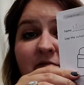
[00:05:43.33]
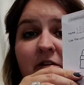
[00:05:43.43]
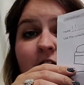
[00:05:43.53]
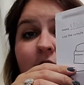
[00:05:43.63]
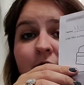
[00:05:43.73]

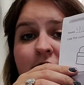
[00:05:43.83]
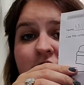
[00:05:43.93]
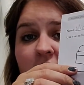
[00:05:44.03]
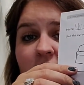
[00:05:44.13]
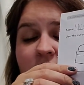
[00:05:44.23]
glue
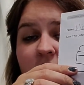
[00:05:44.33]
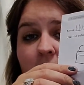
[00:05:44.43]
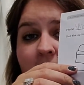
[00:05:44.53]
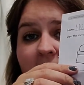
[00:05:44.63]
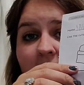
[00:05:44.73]
chunks
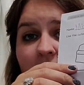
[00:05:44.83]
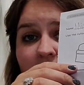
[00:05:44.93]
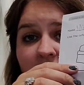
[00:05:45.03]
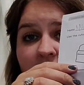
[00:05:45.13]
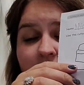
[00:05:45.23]
coming out of it.